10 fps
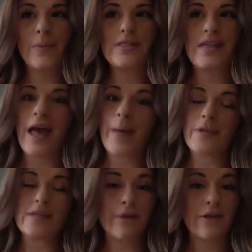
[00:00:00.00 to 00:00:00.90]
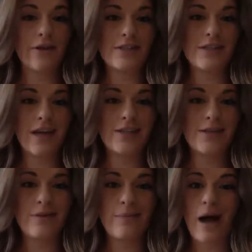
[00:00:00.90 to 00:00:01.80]
say happy Mother's Day
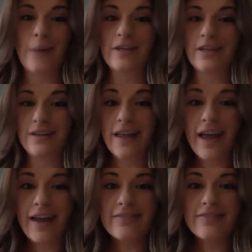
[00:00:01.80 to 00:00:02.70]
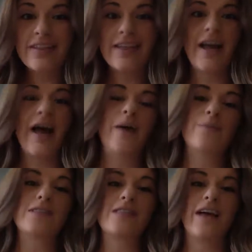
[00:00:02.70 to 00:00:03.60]
to a mom in your life.
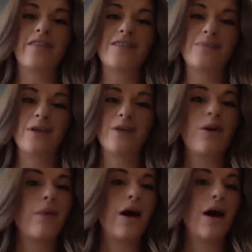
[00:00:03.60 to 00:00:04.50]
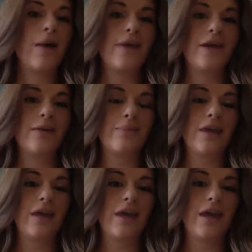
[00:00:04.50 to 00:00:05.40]
Doesn't have to be your mom. It could
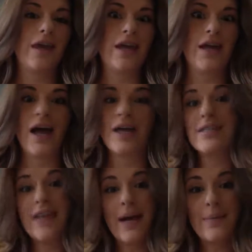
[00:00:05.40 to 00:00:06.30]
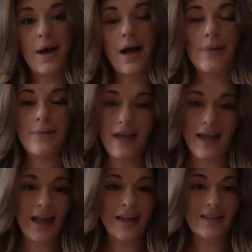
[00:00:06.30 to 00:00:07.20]
be a stepmom, an
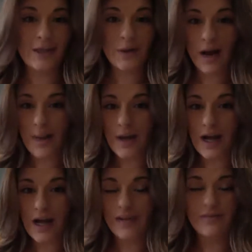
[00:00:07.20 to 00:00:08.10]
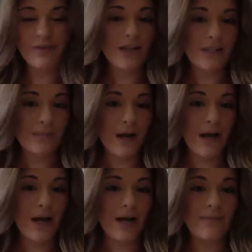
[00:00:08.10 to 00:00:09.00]
aunt, a grandma, a foster
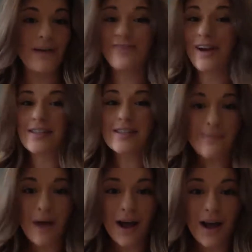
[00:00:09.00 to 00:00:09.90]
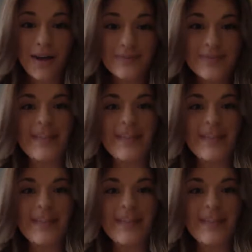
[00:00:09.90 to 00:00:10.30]
mom, a friend's mom,